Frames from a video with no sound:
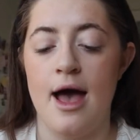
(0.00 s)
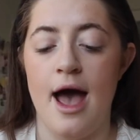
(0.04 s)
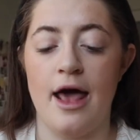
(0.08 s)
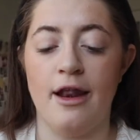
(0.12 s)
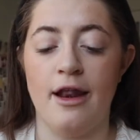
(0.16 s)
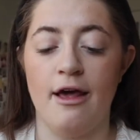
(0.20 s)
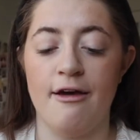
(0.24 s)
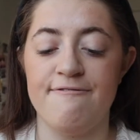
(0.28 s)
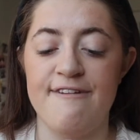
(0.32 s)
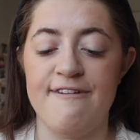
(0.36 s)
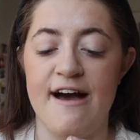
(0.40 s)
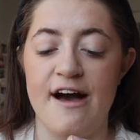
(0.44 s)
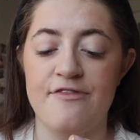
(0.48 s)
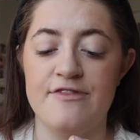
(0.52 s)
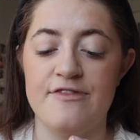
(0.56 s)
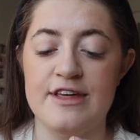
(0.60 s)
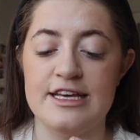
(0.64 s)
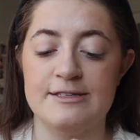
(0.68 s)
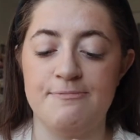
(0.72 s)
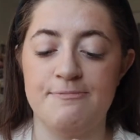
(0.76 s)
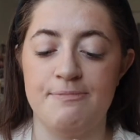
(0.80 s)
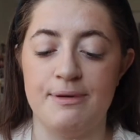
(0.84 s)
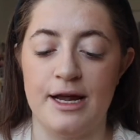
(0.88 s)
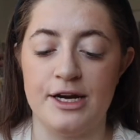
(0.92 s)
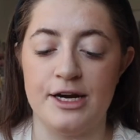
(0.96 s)
And I found
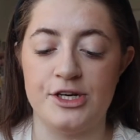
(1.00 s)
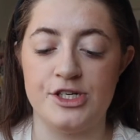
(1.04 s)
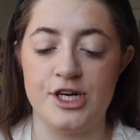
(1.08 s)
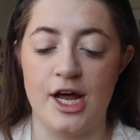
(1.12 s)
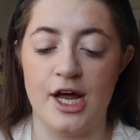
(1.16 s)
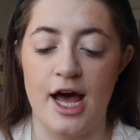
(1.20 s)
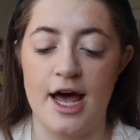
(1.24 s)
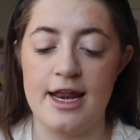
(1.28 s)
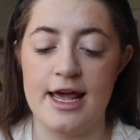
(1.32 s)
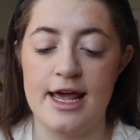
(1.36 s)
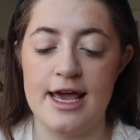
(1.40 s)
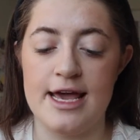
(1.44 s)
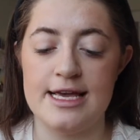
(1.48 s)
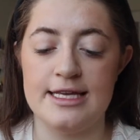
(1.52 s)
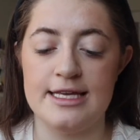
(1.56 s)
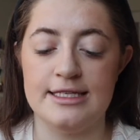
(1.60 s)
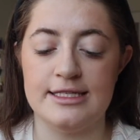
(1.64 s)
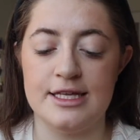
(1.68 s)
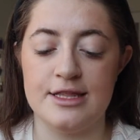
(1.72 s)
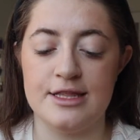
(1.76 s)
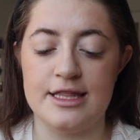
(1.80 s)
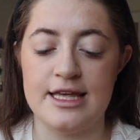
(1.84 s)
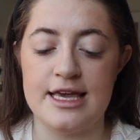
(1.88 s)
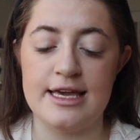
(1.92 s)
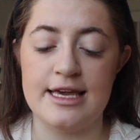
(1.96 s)
this blusher and it
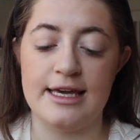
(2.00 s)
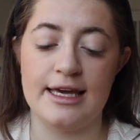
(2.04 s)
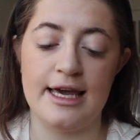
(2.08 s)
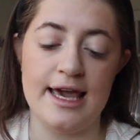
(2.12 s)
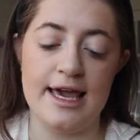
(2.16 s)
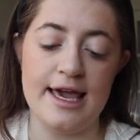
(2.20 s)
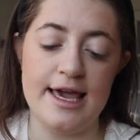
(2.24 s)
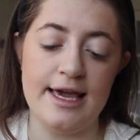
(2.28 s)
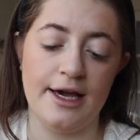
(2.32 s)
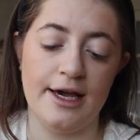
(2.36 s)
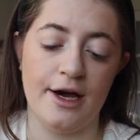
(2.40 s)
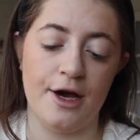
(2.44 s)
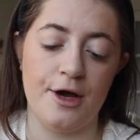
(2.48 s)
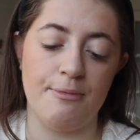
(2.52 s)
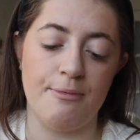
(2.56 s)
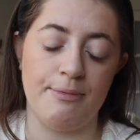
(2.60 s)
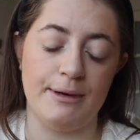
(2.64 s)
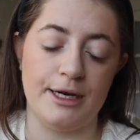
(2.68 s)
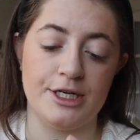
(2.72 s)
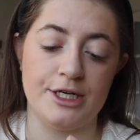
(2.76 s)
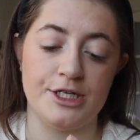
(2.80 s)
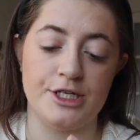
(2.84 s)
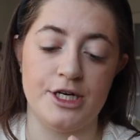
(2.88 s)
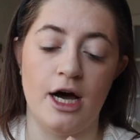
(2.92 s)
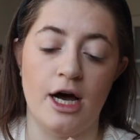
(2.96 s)
is the Kiko
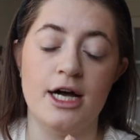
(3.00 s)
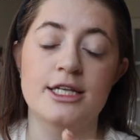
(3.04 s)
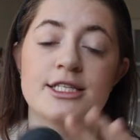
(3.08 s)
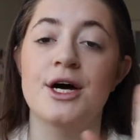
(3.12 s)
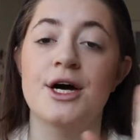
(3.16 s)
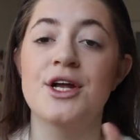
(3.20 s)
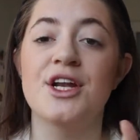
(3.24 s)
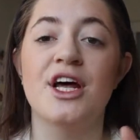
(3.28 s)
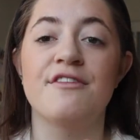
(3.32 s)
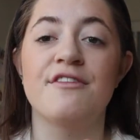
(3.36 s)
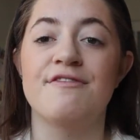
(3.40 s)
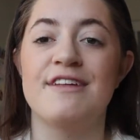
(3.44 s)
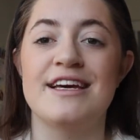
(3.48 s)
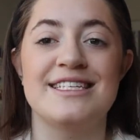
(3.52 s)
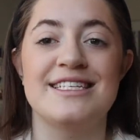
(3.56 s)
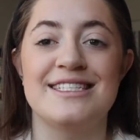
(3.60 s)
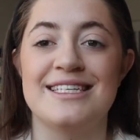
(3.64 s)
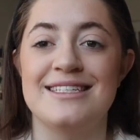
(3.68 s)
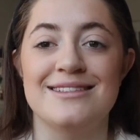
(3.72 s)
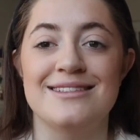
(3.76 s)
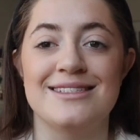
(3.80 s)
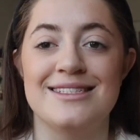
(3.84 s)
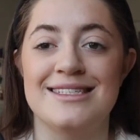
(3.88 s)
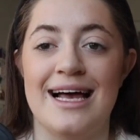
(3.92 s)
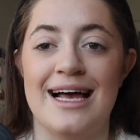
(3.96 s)
blusher. I don't know if they
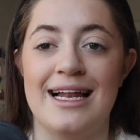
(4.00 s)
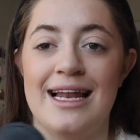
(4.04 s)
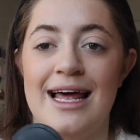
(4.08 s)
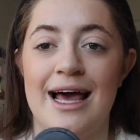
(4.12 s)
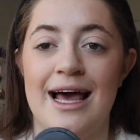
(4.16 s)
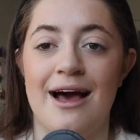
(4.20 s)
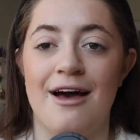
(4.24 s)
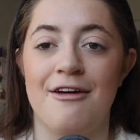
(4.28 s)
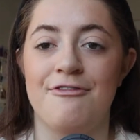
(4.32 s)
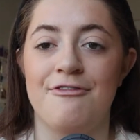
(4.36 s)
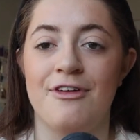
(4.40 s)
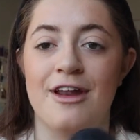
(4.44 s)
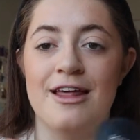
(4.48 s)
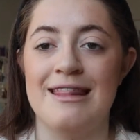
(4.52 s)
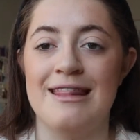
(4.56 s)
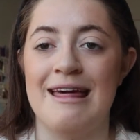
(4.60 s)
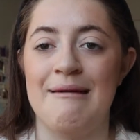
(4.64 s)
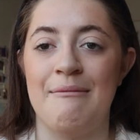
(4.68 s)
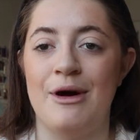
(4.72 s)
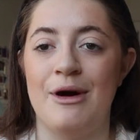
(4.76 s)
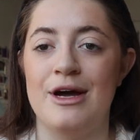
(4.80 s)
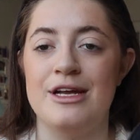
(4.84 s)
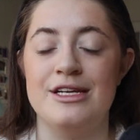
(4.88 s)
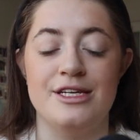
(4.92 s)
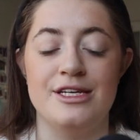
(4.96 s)
still sell it. I feel like they
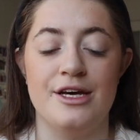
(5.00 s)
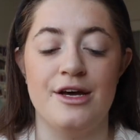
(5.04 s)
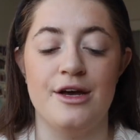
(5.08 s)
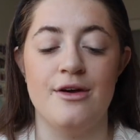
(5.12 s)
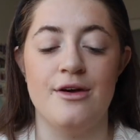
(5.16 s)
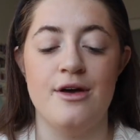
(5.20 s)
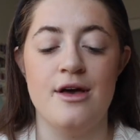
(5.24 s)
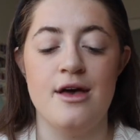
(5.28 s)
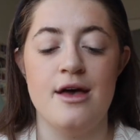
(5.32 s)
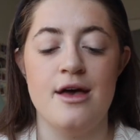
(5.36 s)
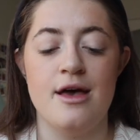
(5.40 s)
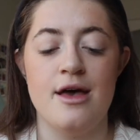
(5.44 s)
might do.